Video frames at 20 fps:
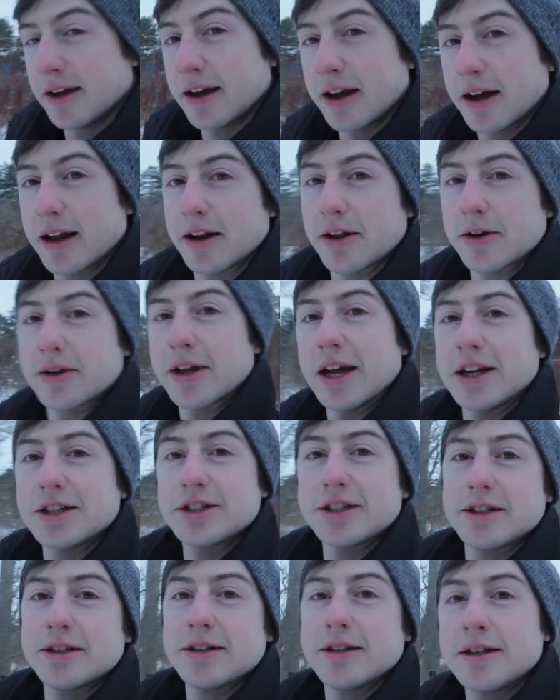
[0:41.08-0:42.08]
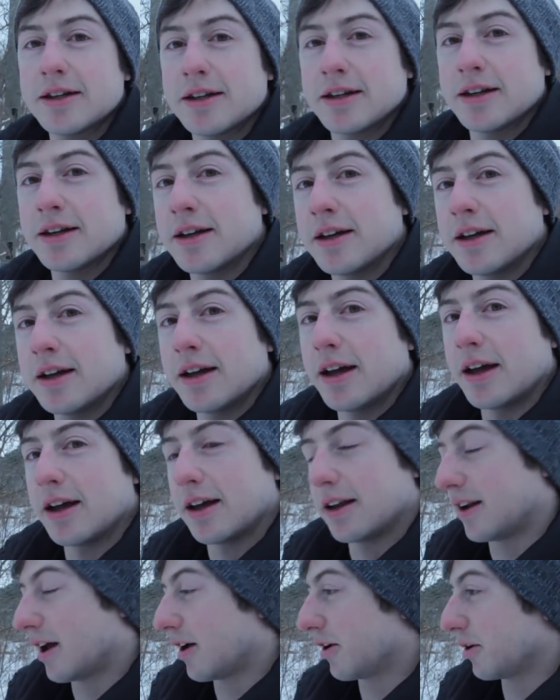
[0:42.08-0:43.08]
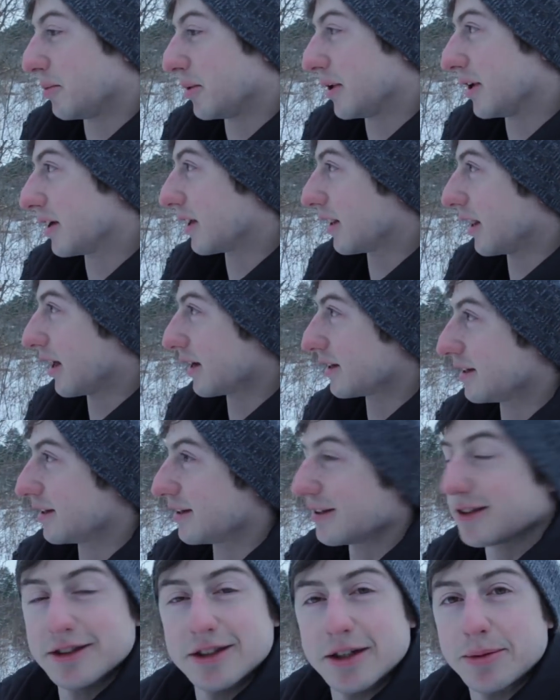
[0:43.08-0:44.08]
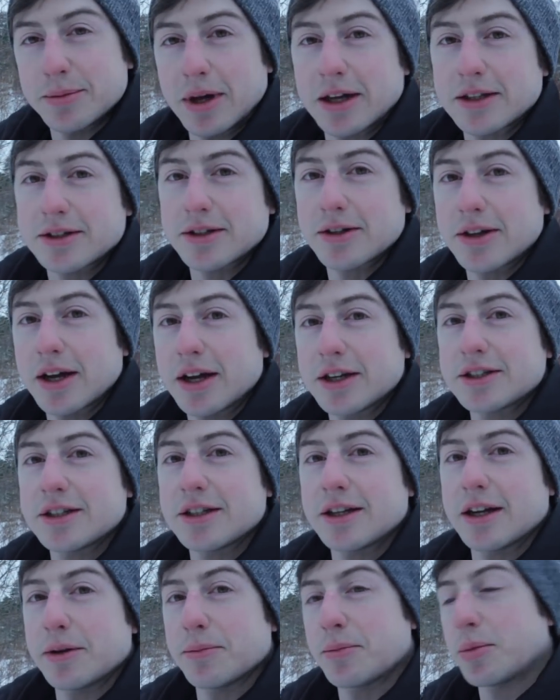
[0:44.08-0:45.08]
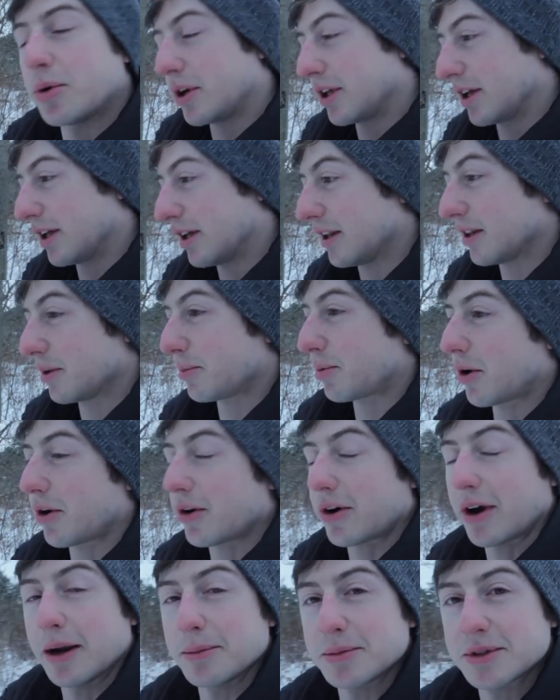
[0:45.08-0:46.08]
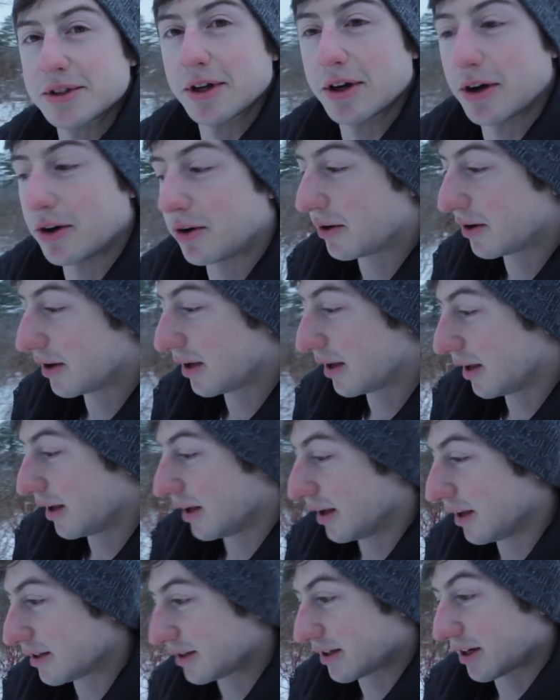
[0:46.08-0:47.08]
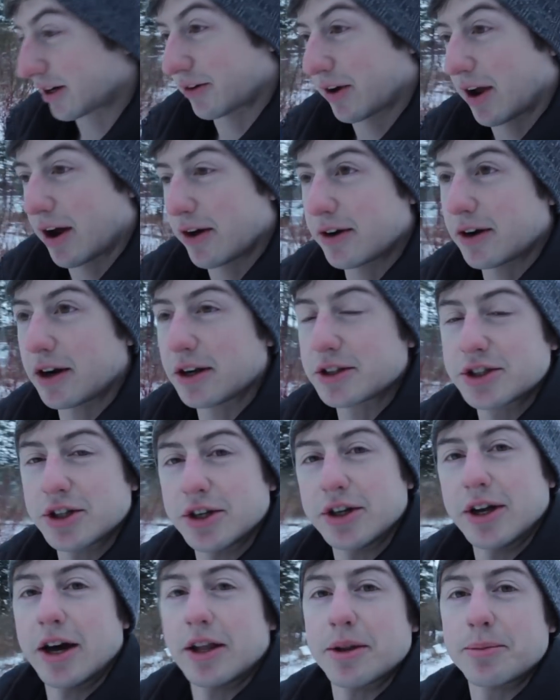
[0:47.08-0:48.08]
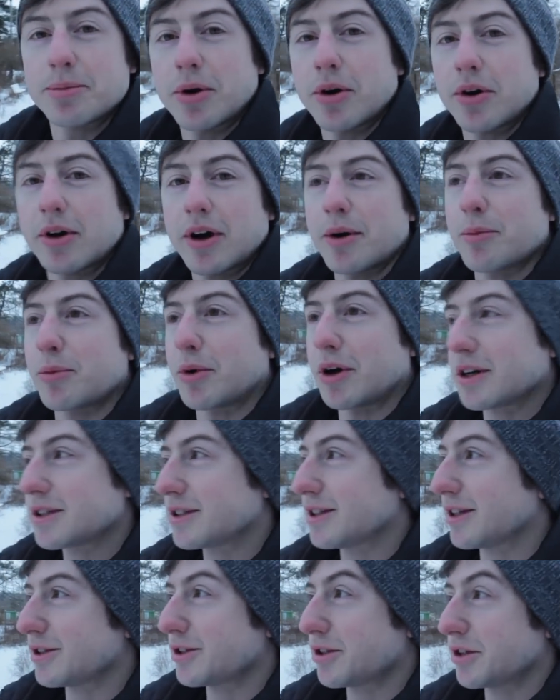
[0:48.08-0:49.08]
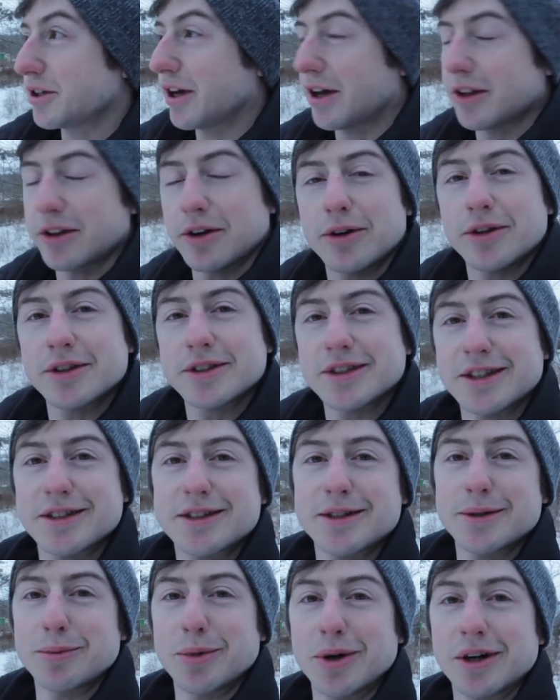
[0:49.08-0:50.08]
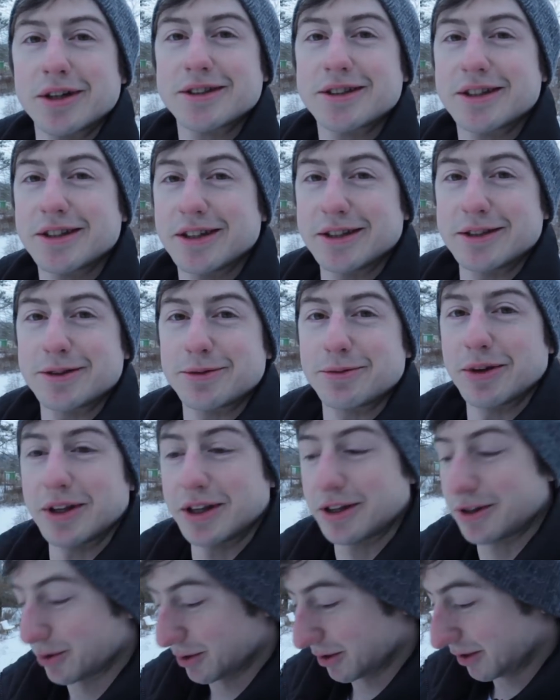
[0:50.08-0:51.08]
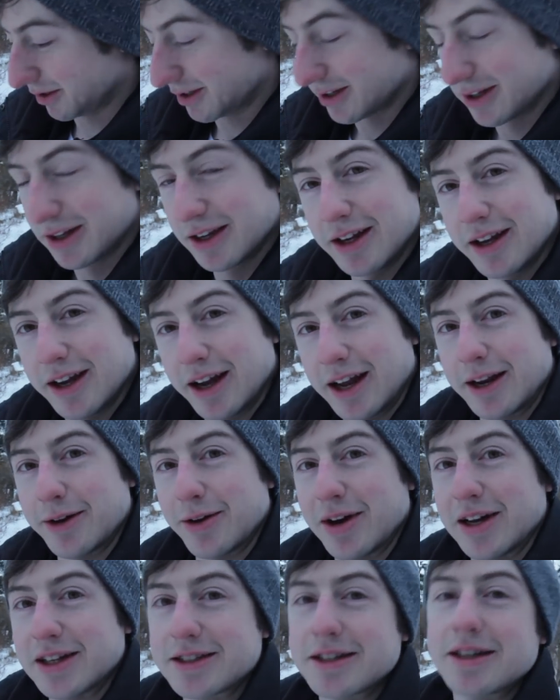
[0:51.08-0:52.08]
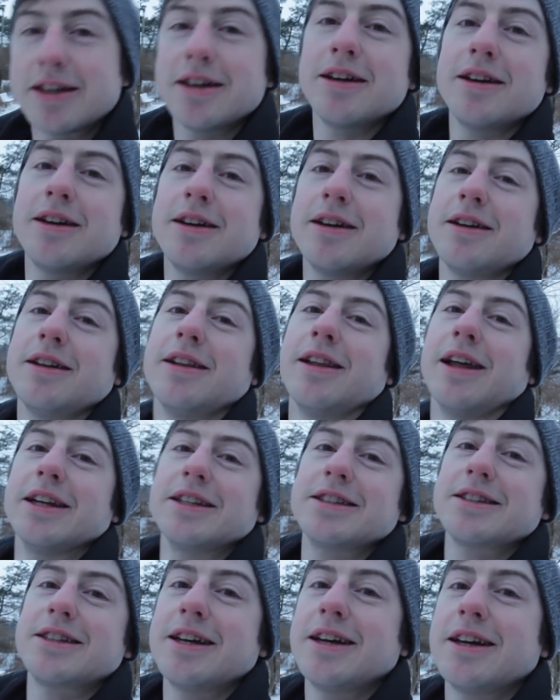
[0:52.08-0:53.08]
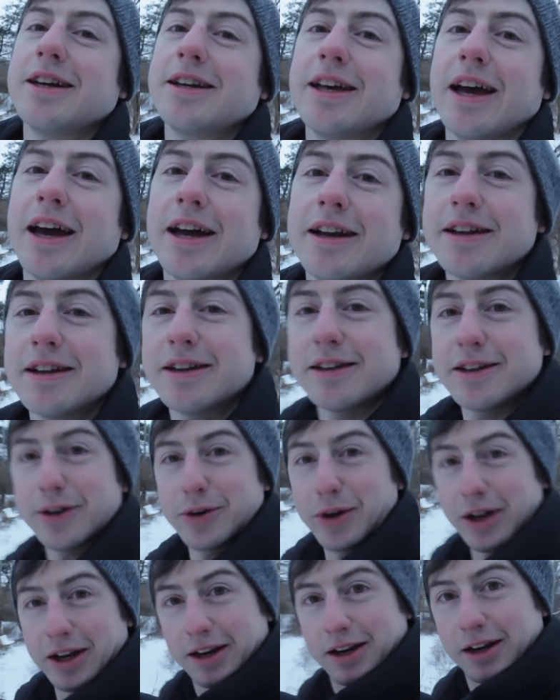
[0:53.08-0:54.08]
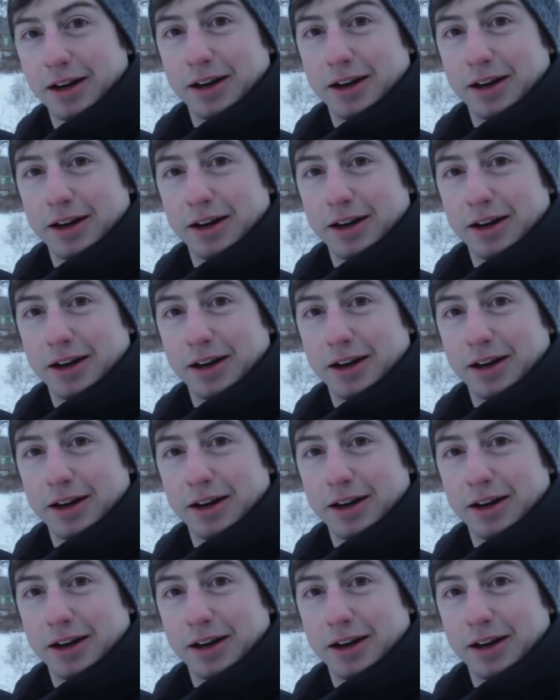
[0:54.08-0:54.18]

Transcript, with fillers: at a location and I will be collecting the GPS location and putting it in the program. So stick around and I'll show you how the program works and I'll show you how the whole system works. It's really cool. Anyways, let's get to it.